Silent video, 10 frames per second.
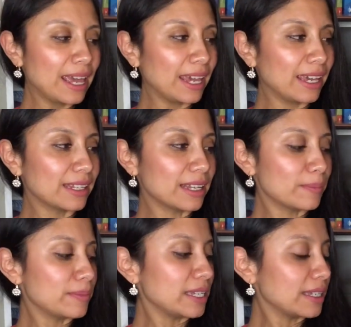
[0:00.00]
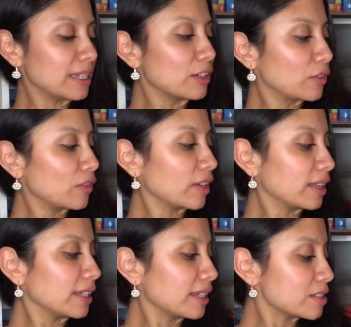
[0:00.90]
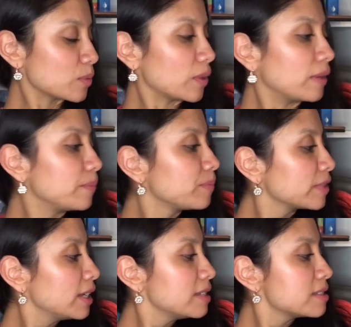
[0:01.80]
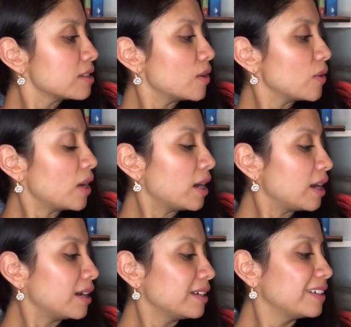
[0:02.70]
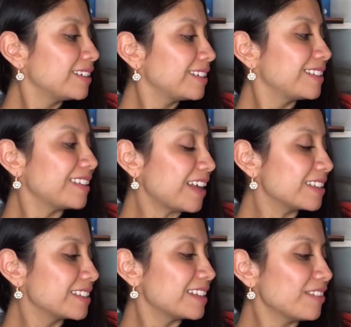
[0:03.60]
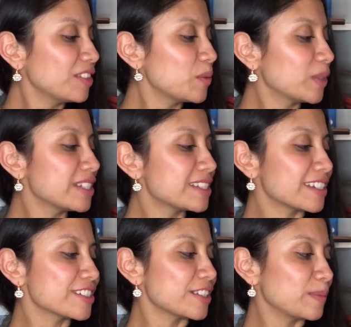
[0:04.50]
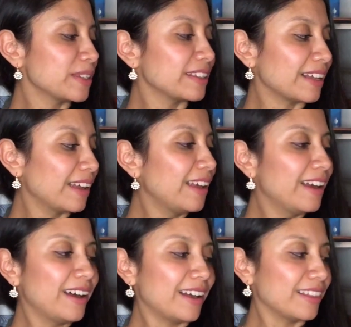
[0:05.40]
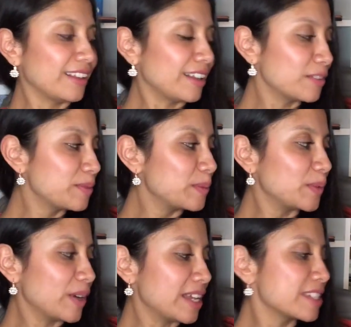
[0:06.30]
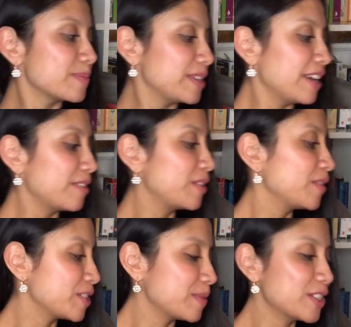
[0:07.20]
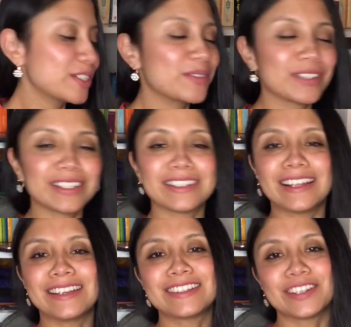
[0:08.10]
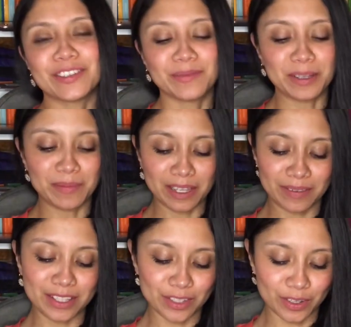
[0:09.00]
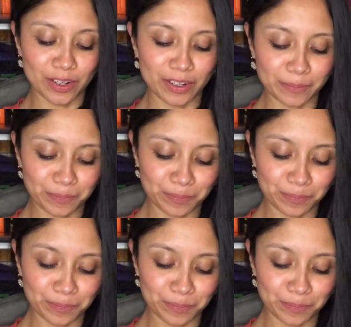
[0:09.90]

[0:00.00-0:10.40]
and I'm being eco-friendly as well. So I definitely want to touch something that a lot of people ask me everywhere, especially when I took my baby to her